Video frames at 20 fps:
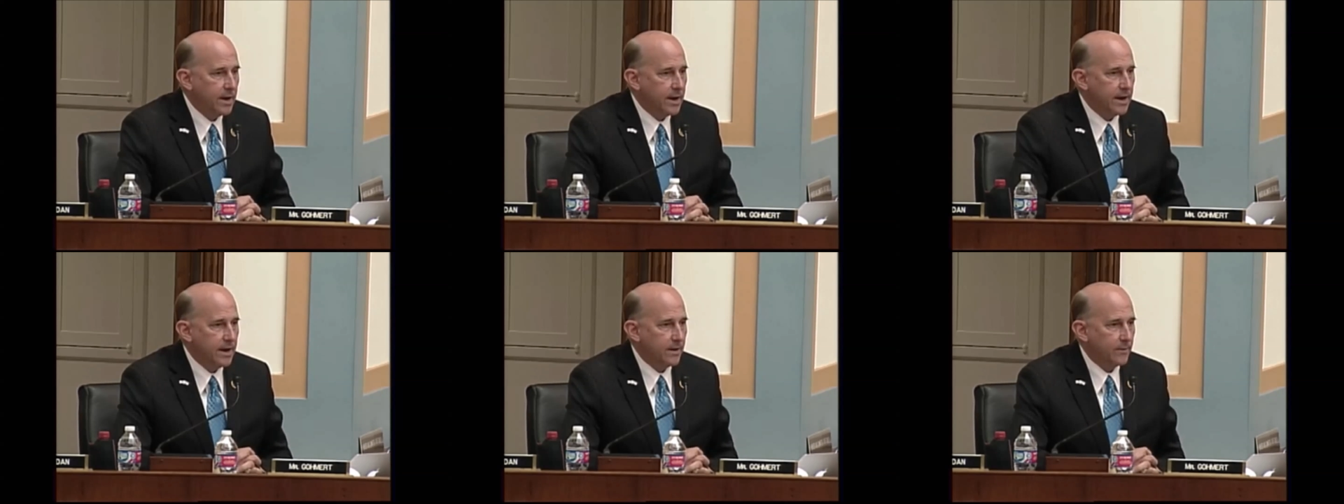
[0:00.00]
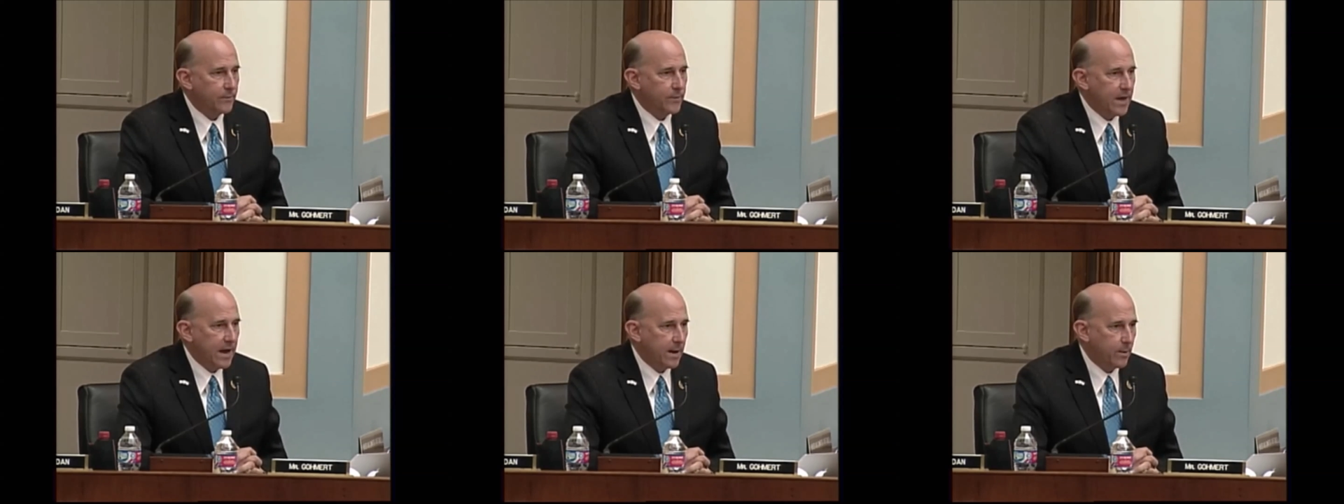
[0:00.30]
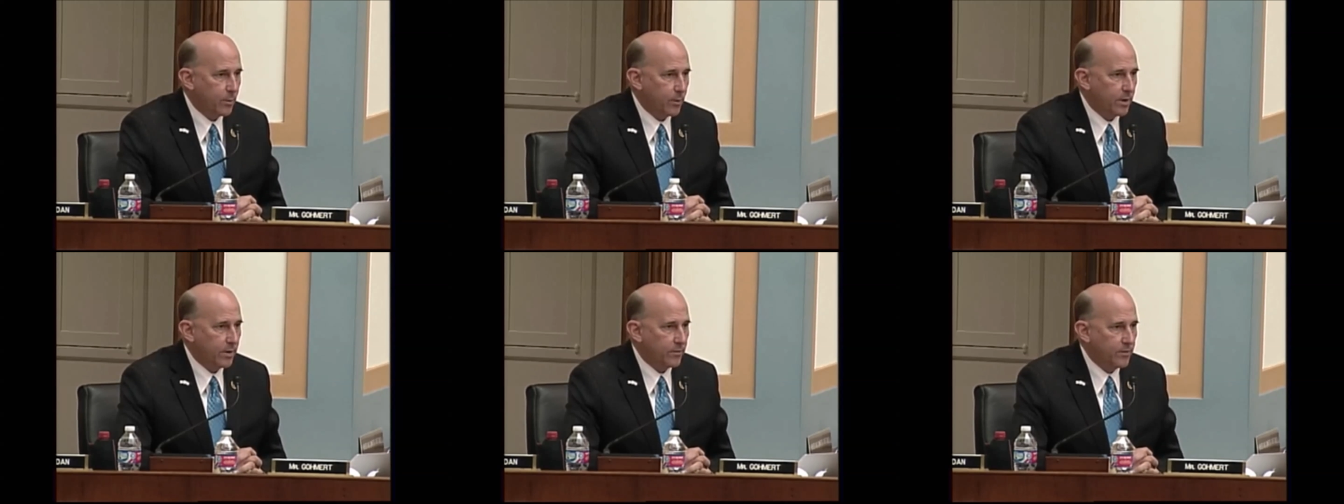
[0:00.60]
if
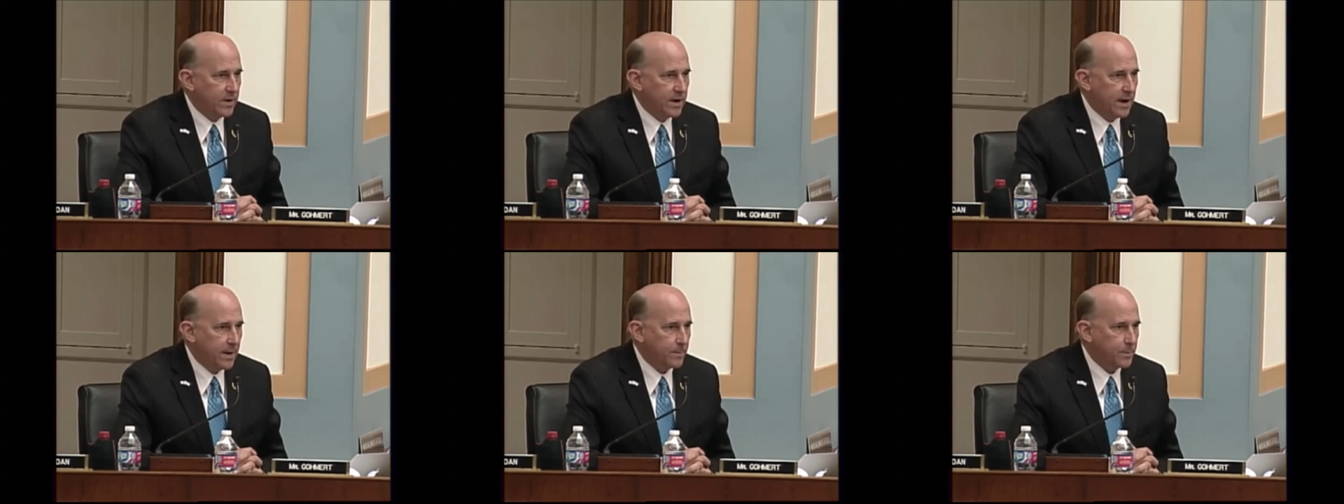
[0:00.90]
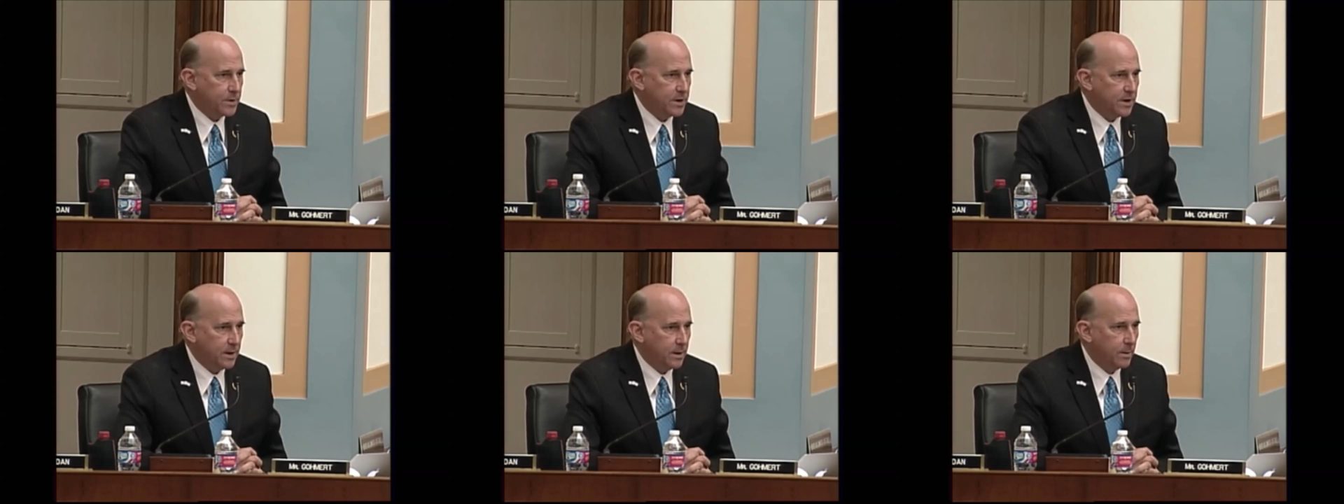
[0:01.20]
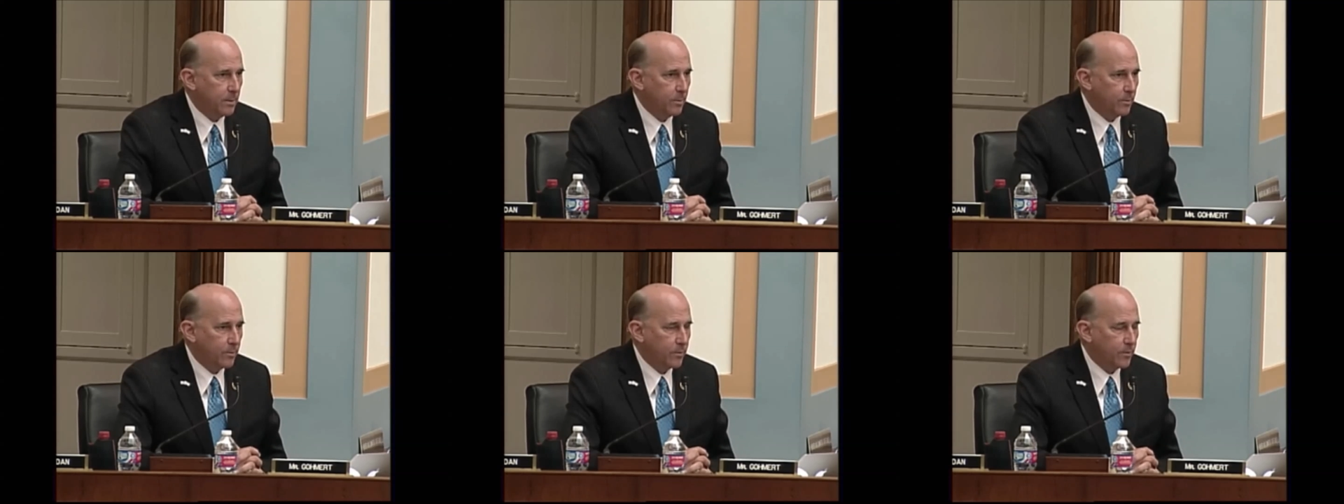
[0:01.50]
that would have kept
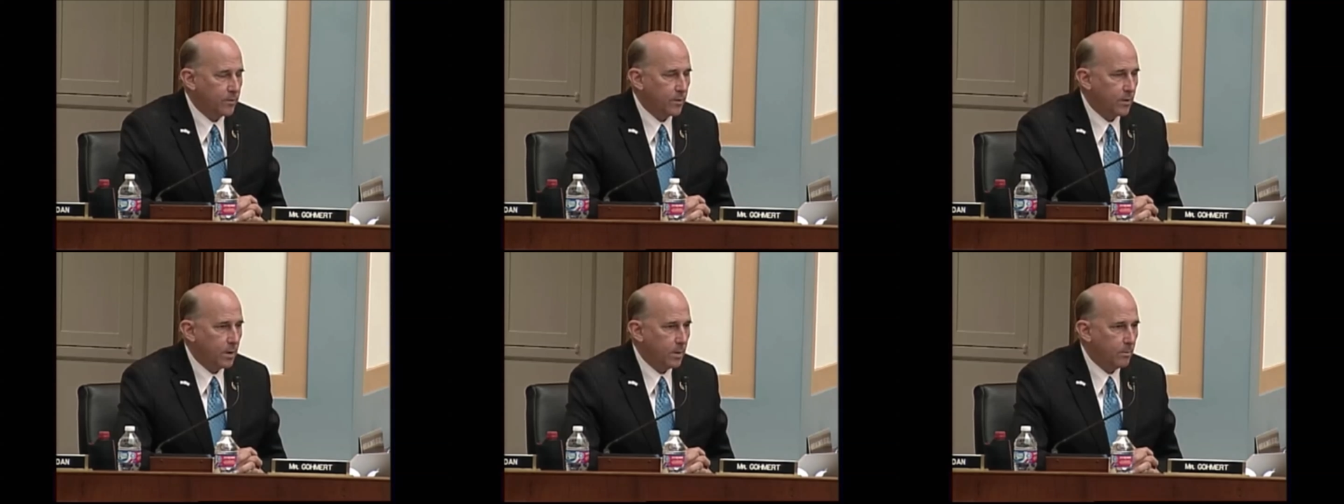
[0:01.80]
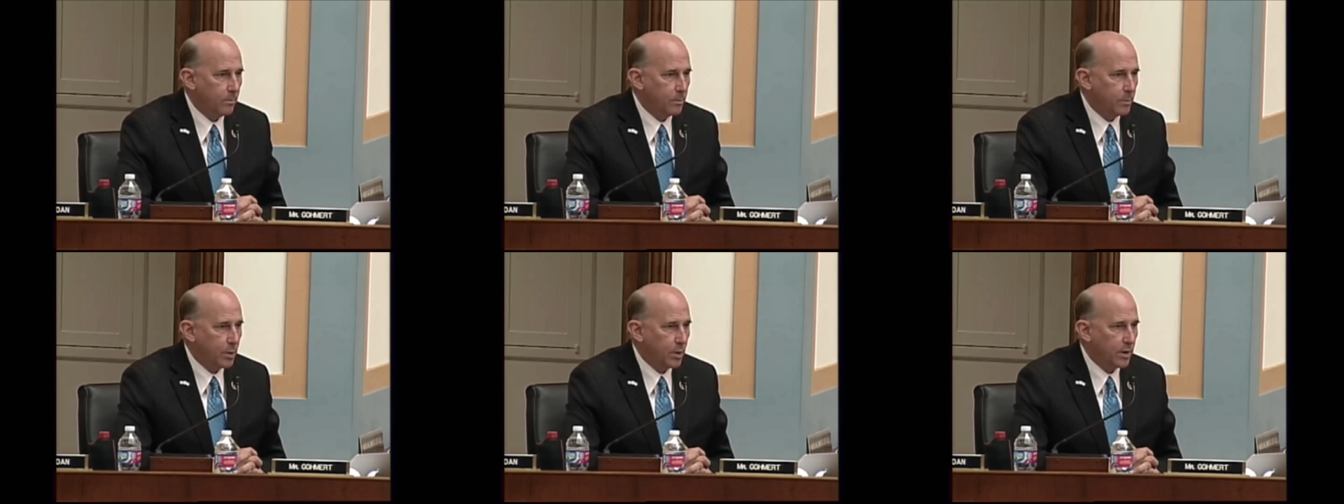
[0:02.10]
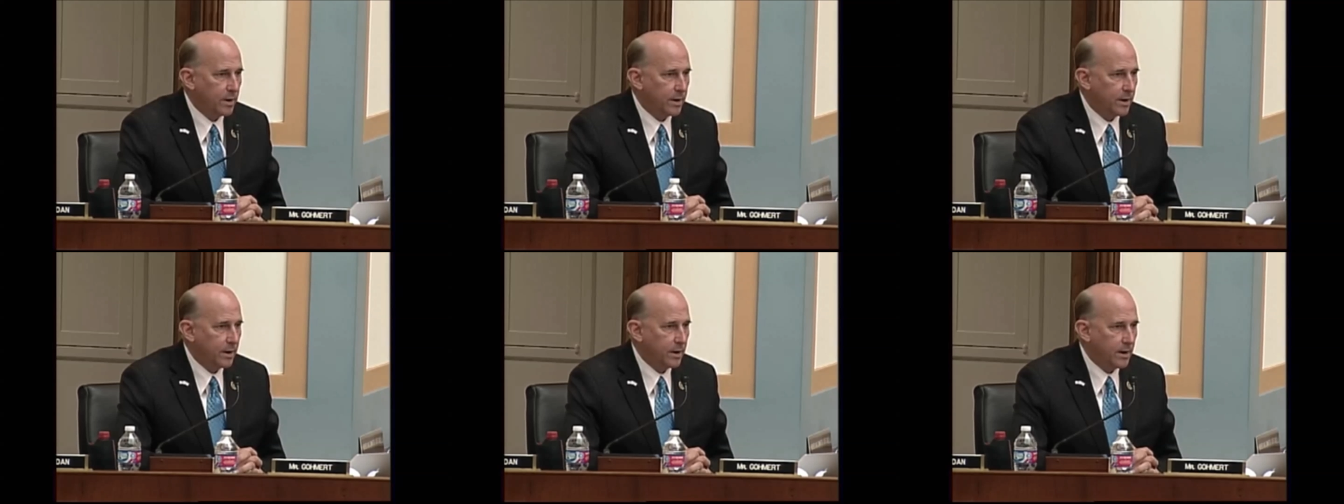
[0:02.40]
him from
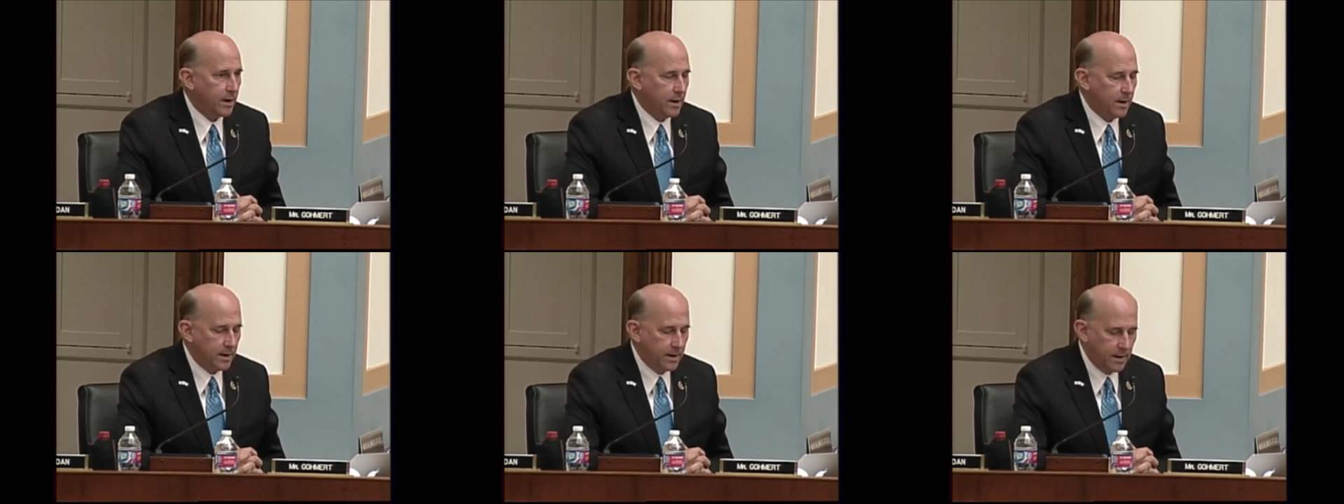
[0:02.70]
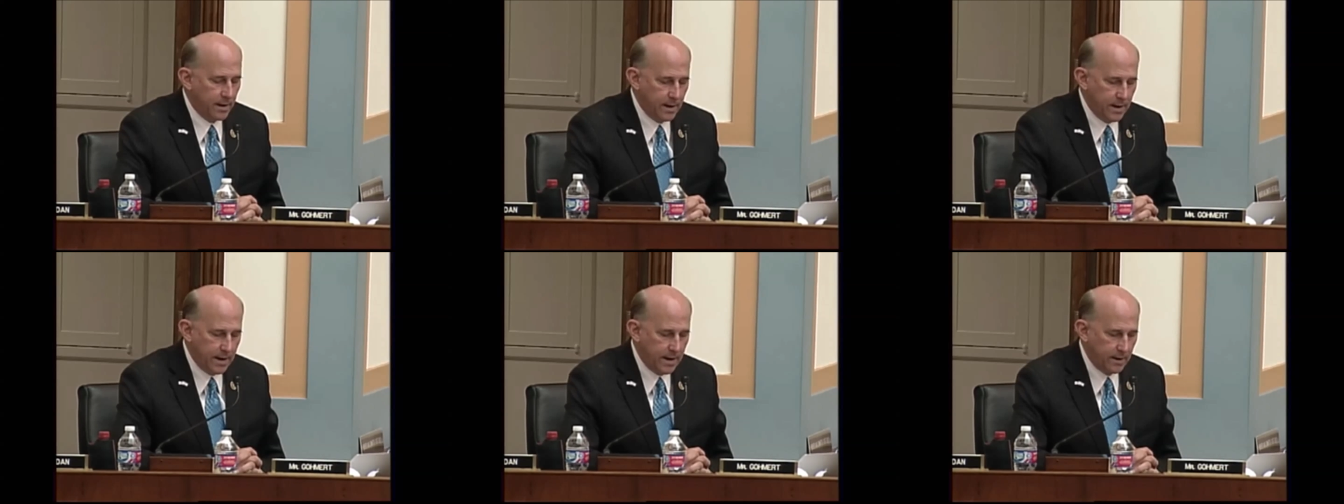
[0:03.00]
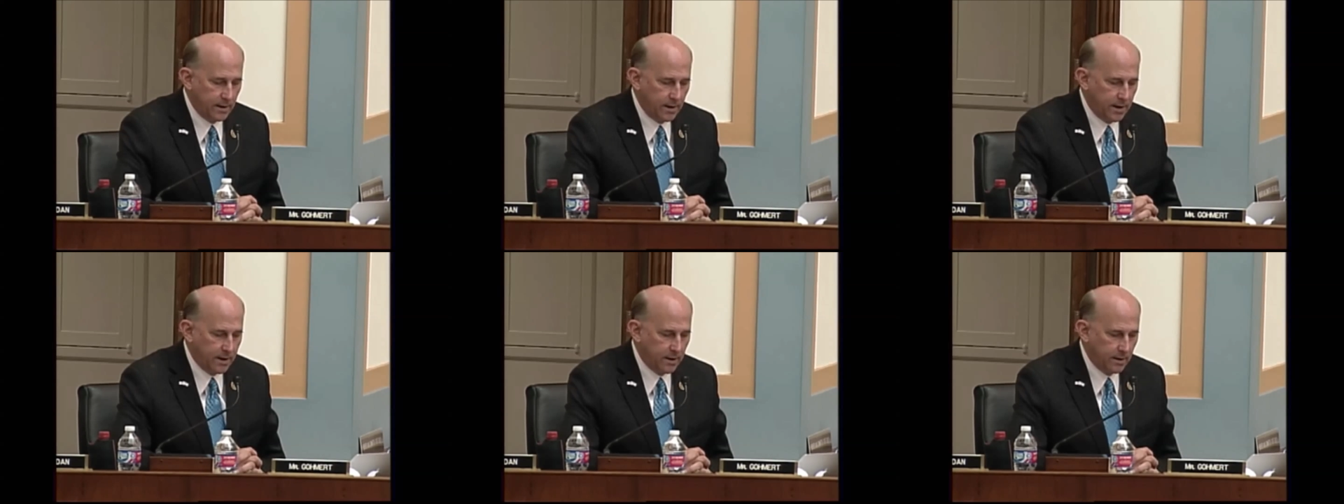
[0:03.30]
pulling a gun
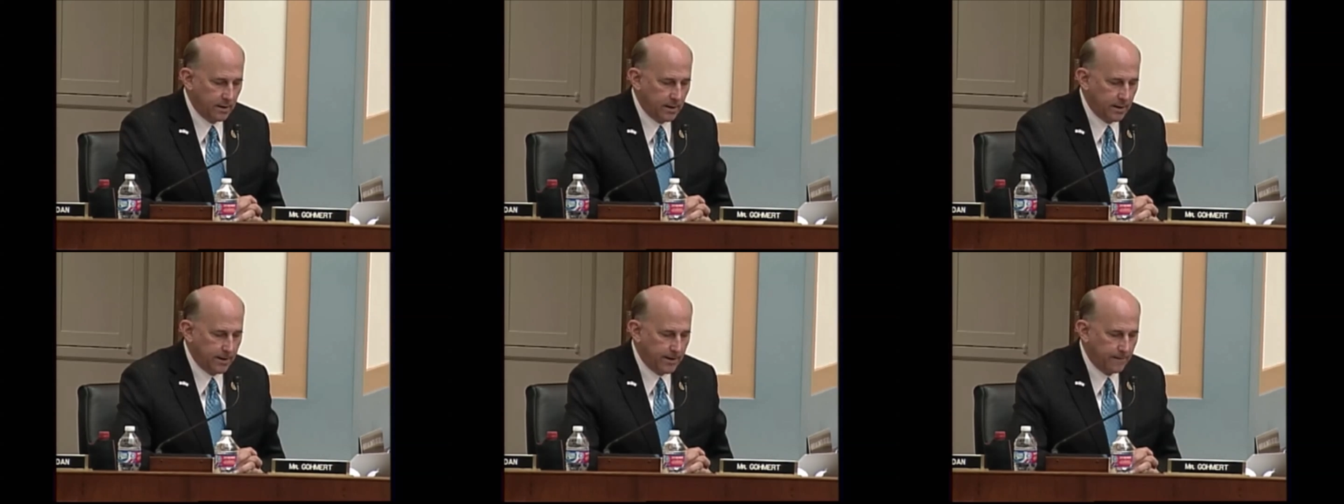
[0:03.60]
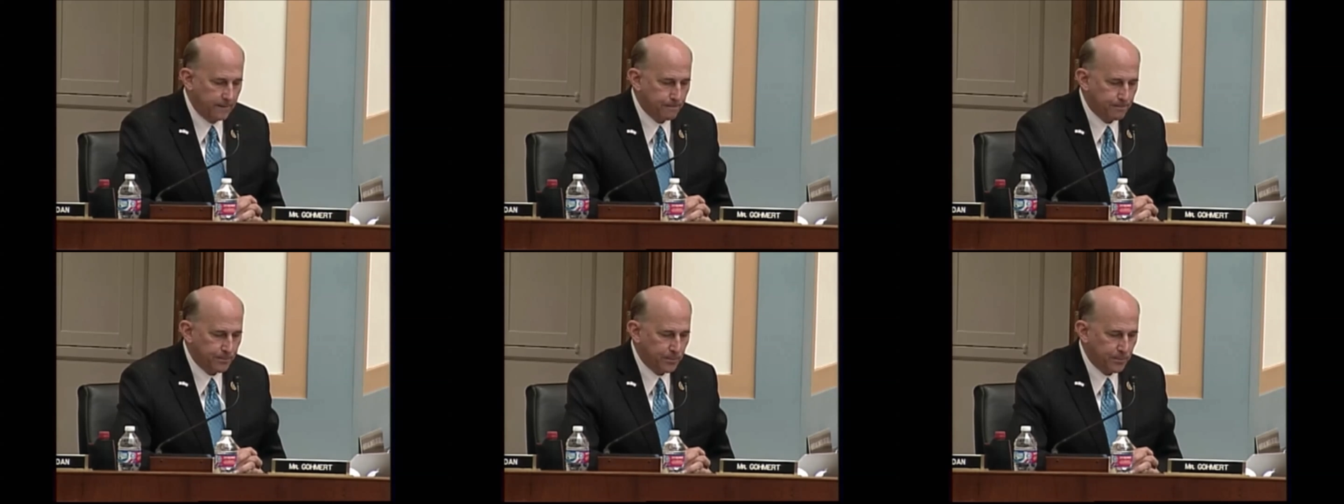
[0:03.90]
and killing